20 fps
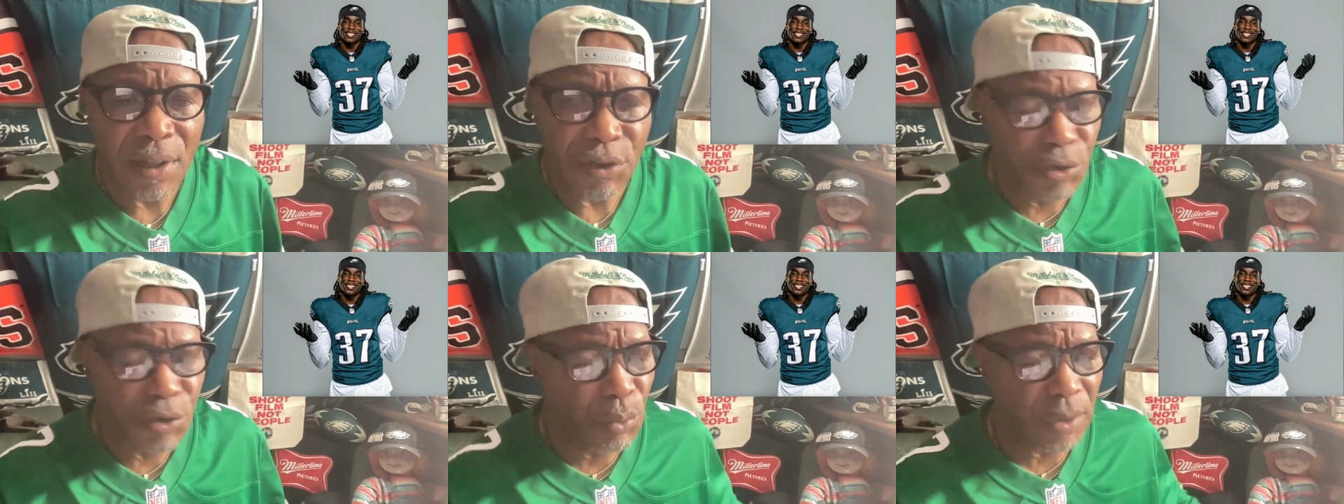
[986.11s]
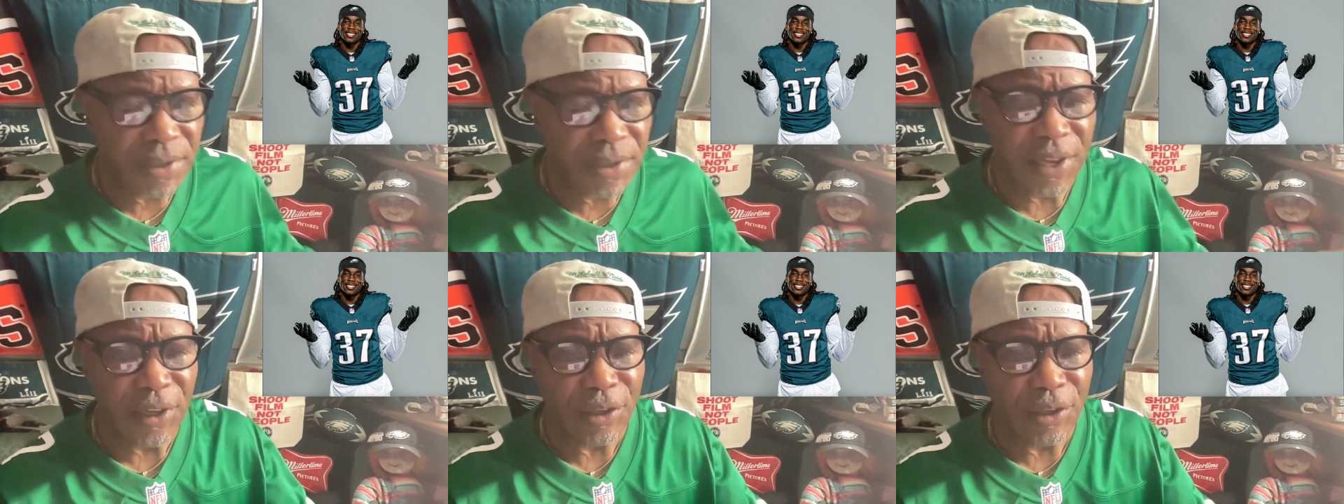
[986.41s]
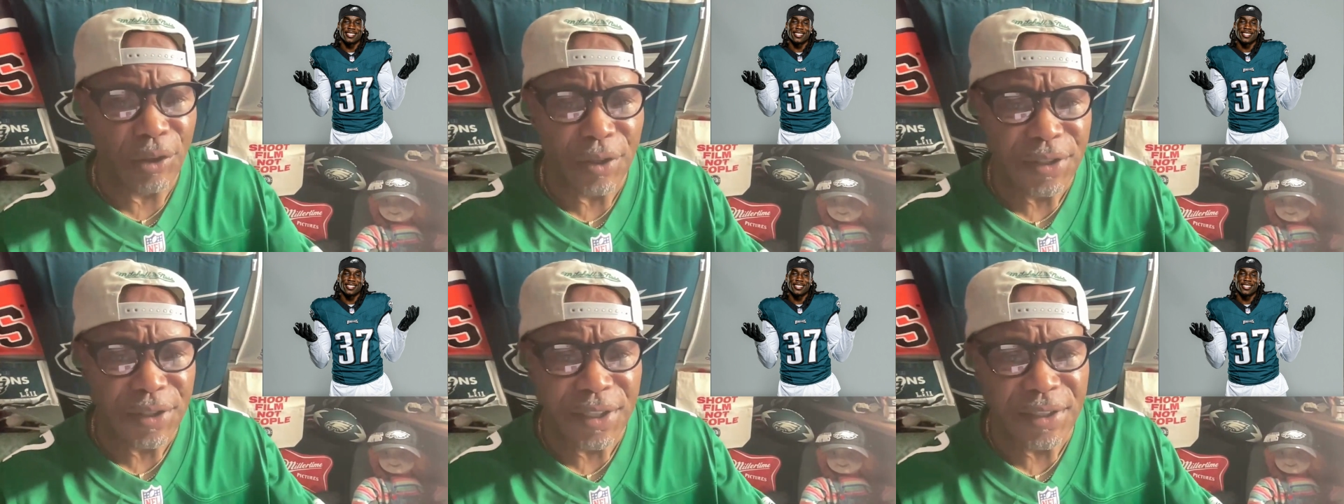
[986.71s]
You want to take a
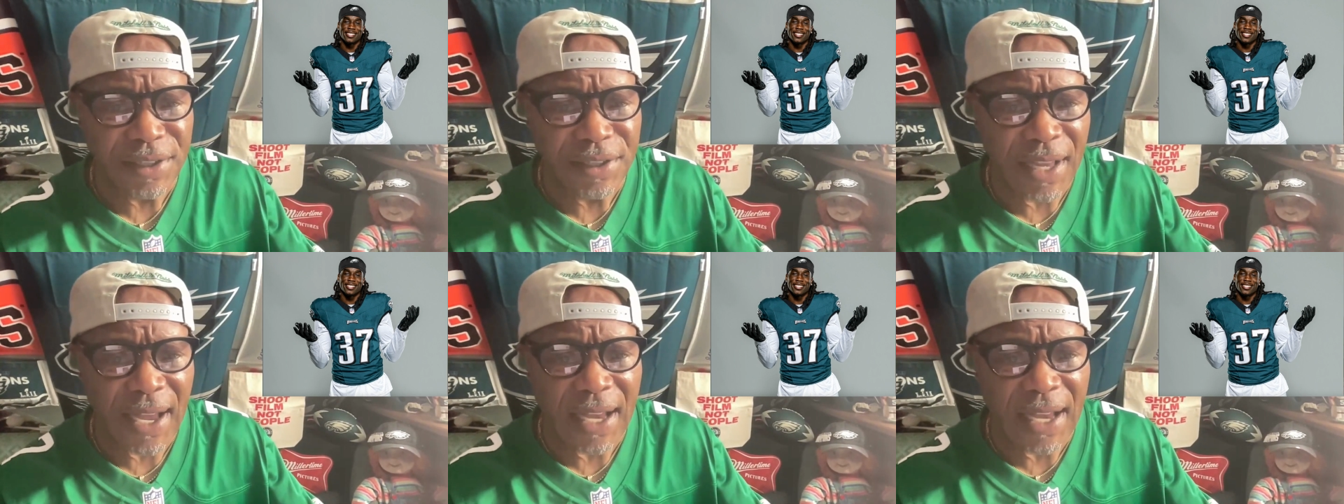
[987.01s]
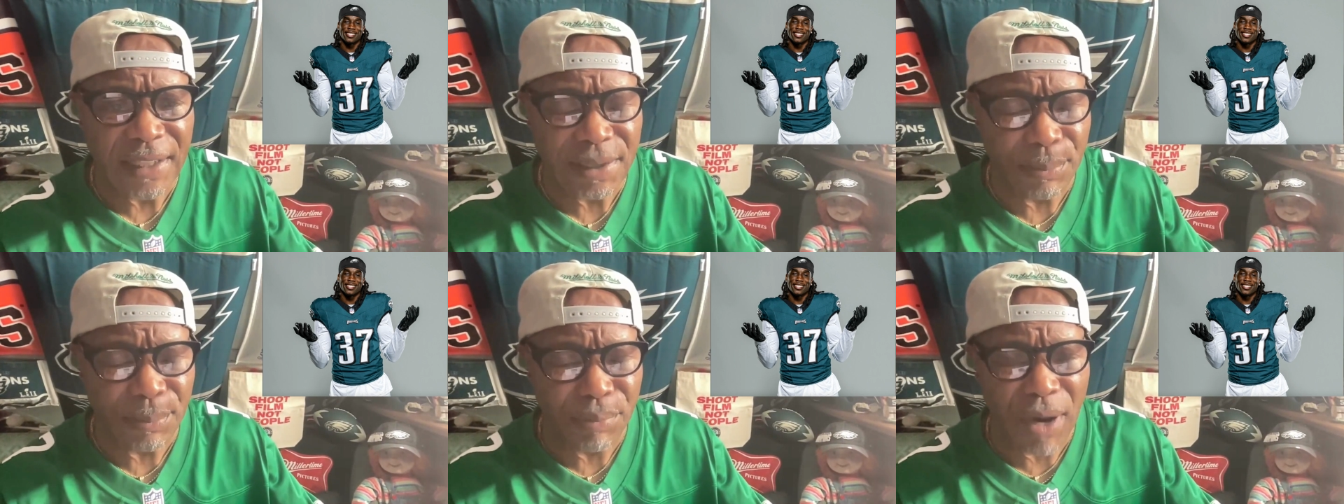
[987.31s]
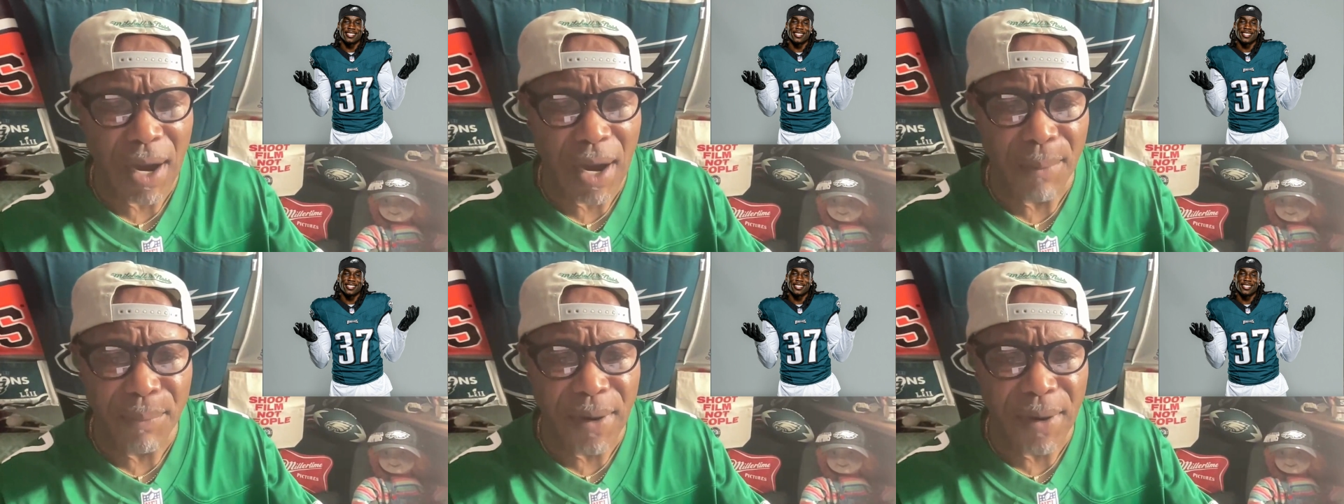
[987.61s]
look at these guys, the
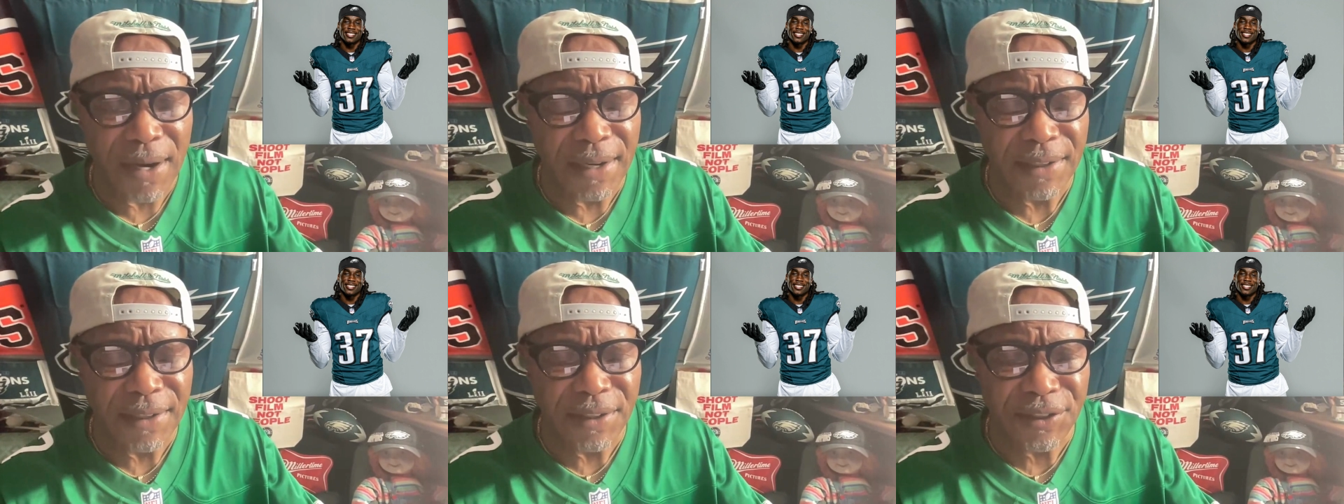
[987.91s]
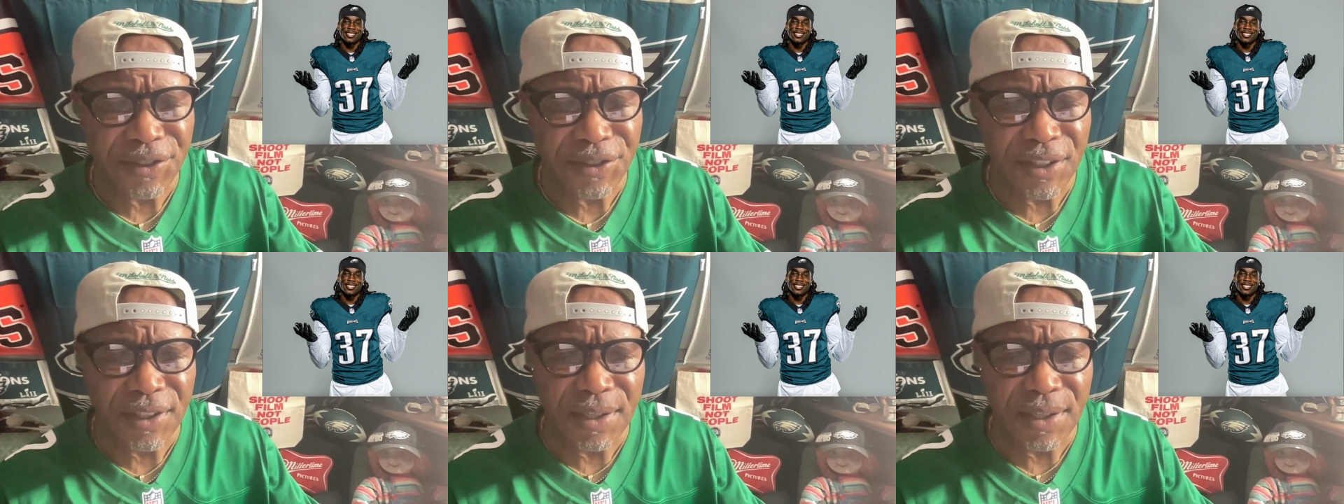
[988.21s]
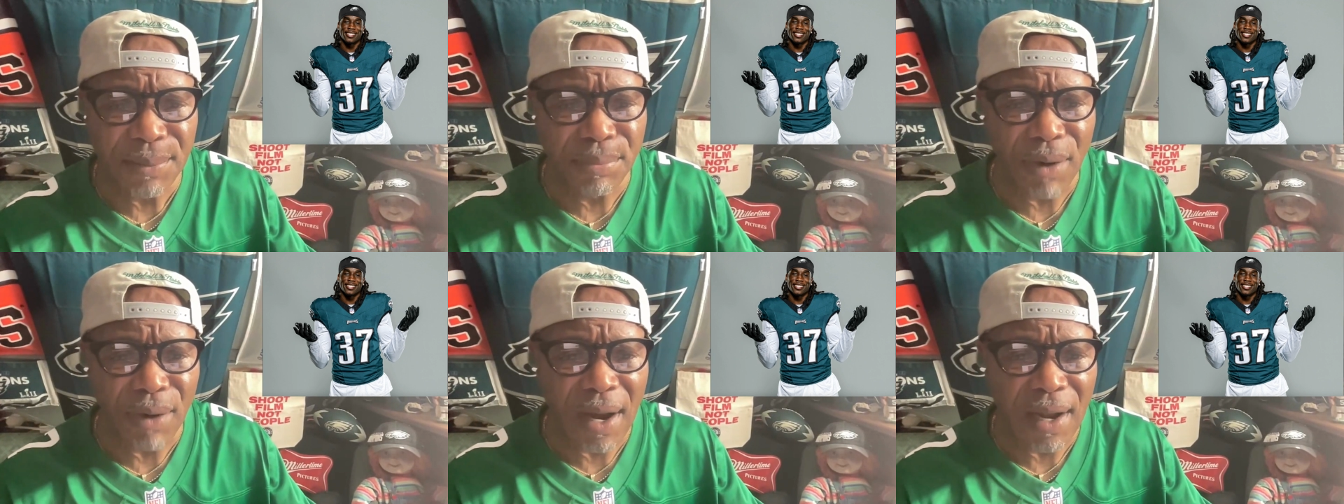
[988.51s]
Bradbury, the
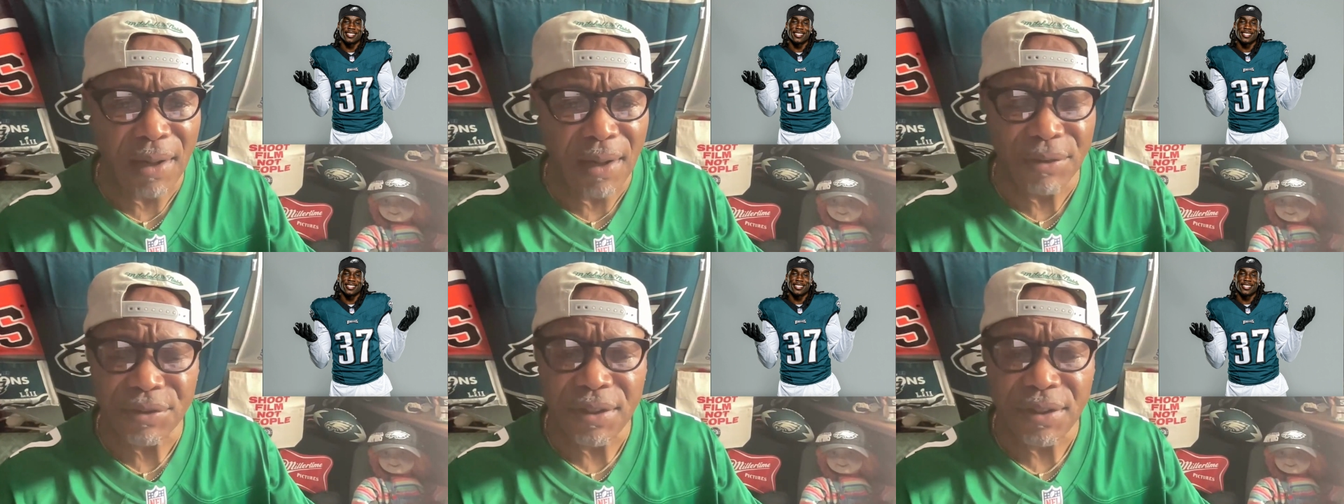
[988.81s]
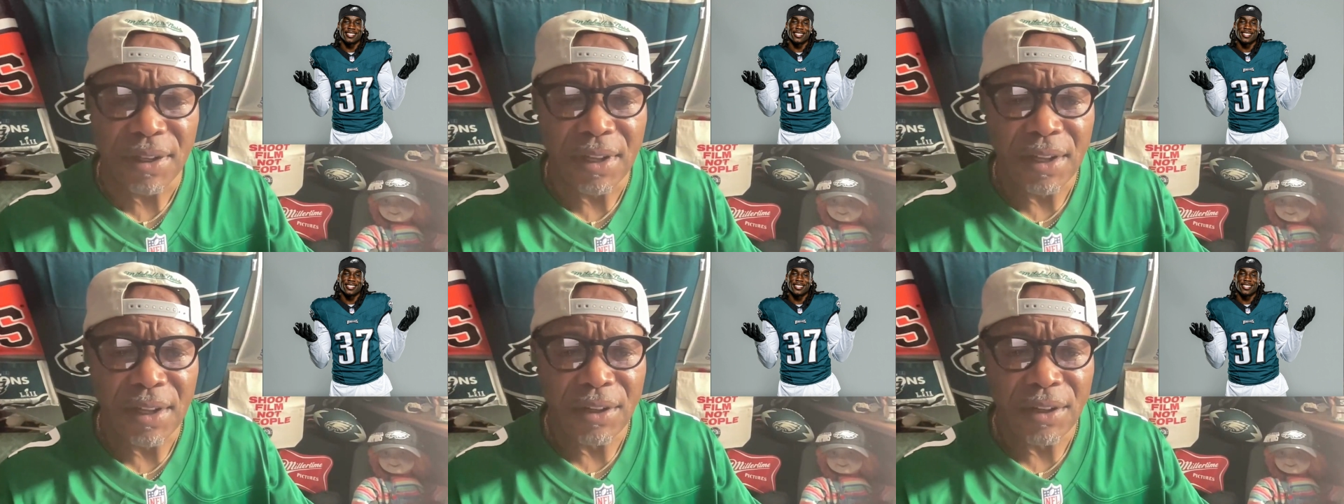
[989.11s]
Sidney Browns,